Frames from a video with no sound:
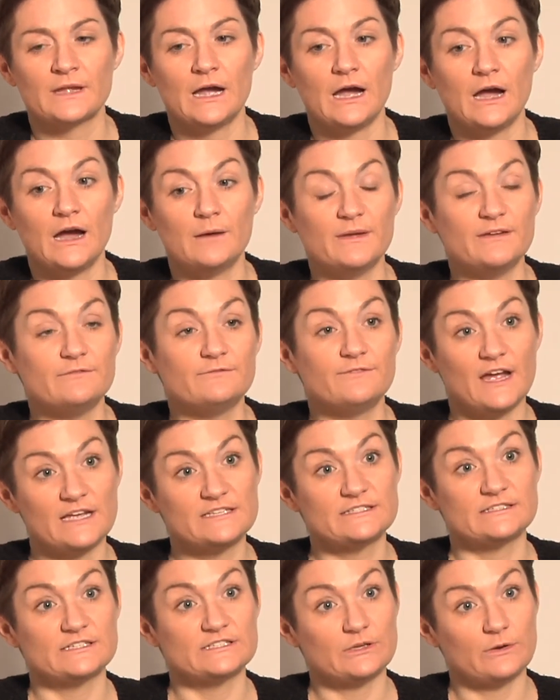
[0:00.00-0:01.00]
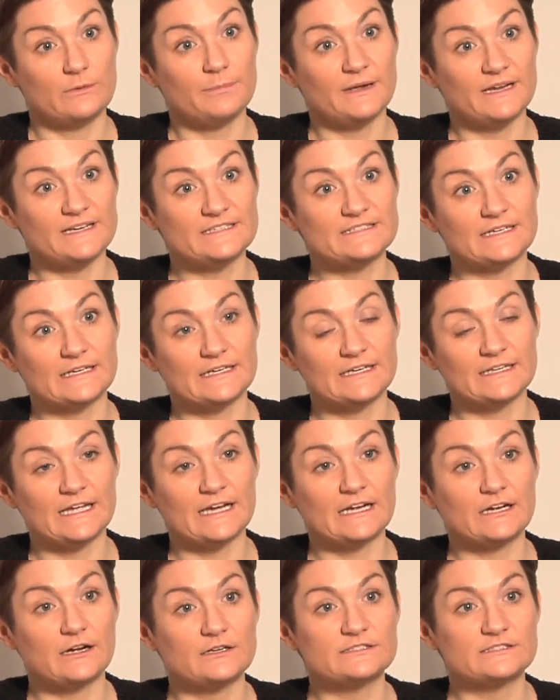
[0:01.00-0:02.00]
investors, who are basically their
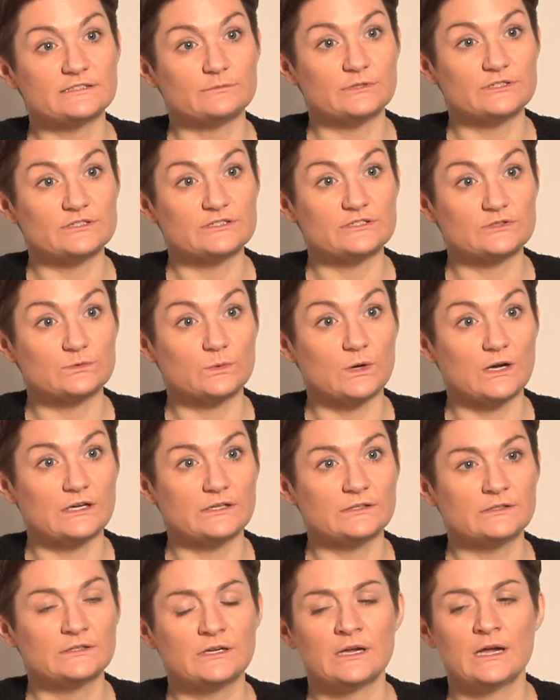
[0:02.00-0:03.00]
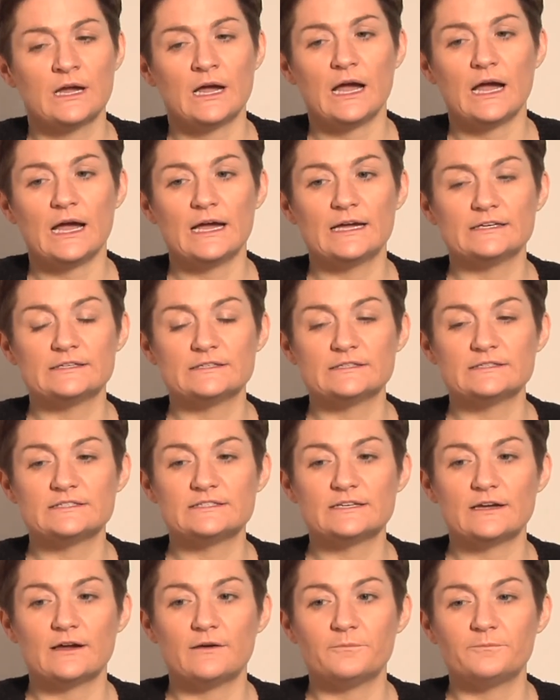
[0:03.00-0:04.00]
customers as well. And
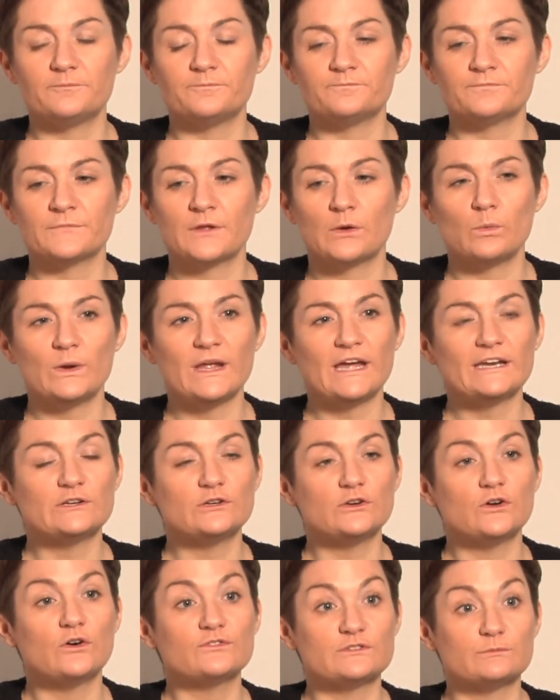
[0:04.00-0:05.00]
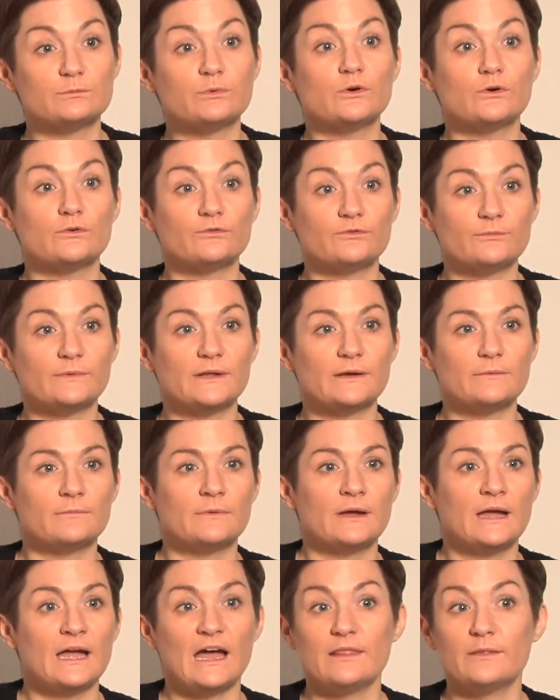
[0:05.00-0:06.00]
we had a lot of support from them.
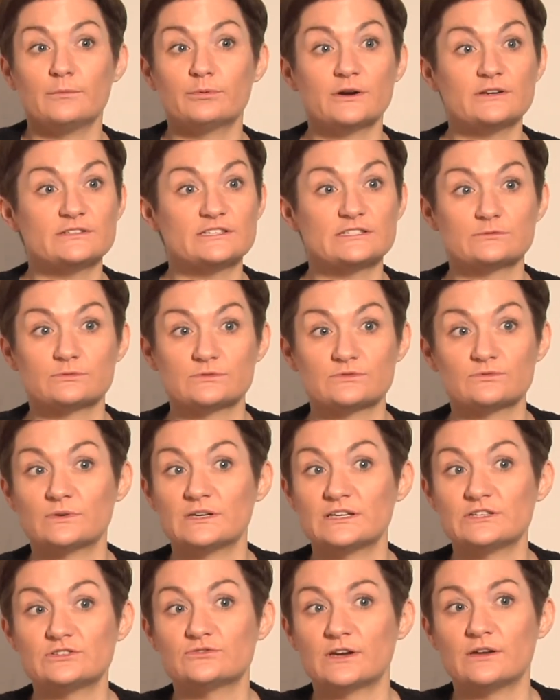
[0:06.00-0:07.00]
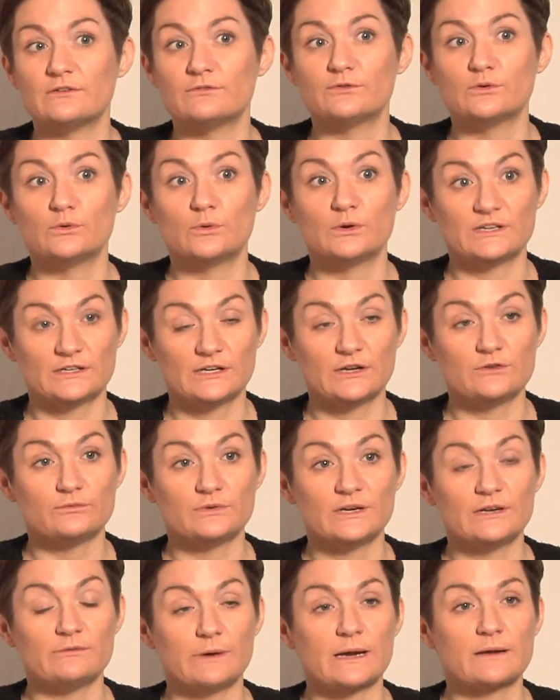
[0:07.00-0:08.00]
The process was really straightforward and I'd
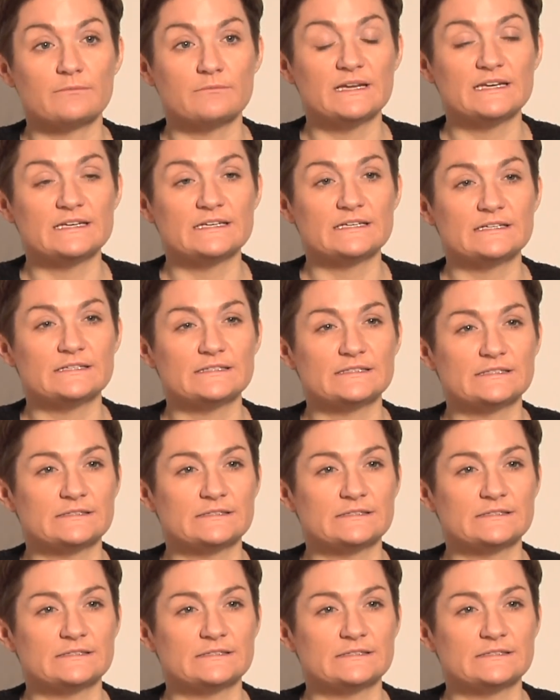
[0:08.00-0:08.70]
really recommend it.